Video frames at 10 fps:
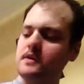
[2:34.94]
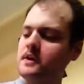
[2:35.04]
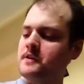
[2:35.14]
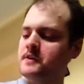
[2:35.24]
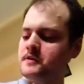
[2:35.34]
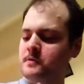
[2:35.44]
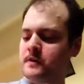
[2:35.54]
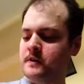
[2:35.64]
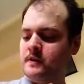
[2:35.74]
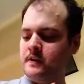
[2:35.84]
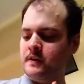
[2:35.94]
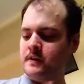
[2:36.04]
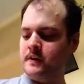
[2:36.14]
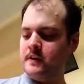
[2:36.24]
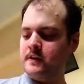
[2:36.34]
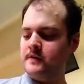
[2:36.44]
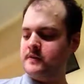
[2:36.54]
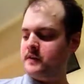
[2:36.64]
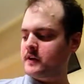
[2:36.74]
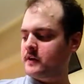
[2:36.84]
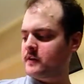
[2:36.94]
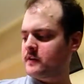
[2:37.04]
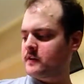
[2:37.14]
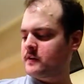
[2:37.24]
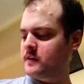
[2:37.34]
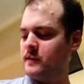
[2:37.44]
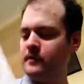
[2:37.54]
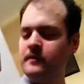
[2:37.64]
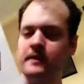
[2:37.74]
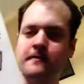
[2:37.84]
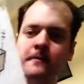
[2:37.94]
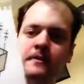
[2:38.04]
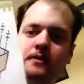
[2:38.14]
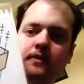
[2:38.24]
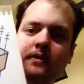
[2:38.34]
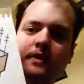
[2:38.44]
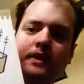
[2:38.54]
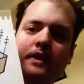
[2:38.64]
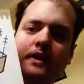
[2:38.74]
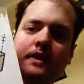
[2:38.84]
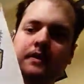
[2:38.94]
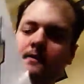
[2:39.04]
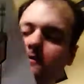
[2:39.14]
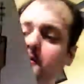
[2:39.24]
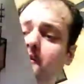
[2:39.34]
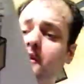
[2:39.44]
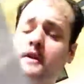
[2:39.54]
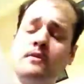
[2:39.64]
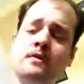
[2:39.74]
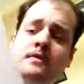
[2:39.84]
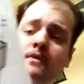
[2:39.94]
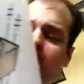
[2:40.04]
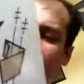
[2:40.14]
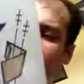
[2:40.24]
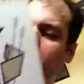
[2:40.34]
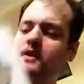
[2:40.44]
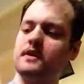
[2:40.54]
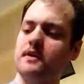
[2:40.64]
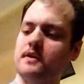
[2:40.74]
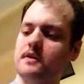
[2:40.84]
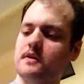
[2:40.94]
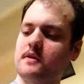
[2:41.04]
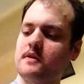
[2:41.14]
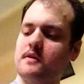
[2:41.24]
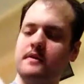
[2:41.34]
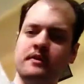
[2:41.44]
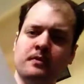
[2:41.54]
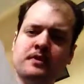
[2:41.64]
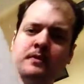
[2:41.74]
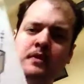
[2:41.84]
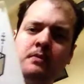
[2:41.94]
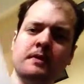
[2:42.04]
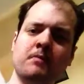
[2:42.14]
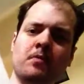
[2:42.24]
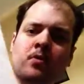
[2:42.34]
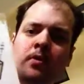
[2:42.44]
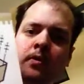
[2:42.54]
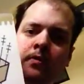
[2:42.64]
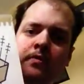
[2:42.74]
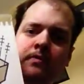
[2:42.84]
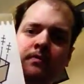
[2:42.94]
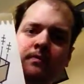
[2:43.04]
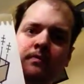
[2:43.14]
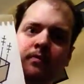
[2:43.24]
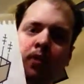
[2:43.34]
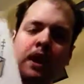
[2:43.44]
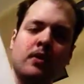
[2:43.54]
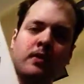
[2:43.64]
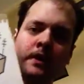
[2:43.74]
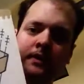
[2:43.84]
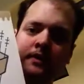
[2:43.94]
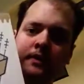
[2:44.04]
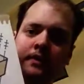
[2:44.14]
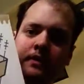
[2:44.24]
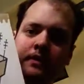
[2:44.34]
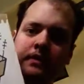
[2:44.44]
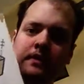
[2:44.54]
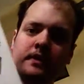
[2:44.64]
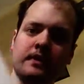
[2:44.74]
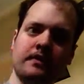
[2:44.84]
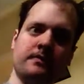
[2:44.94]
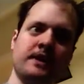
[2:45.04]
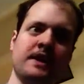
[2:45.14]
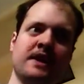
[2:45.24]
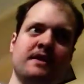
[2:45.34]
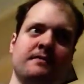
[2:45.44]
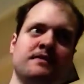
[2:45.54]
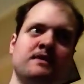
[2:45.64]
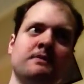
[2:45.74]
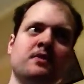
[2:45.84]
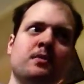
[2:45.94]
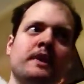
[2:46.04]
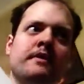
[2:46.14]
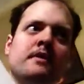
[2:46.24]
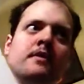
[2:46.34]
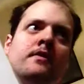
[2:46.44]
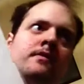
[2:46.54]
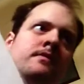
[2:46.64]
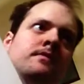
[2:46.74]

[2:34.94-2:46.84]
And this one is uh, a little different uh, than the other one. This one's a little bit more rock oriented. Um, they kind of stripped away their,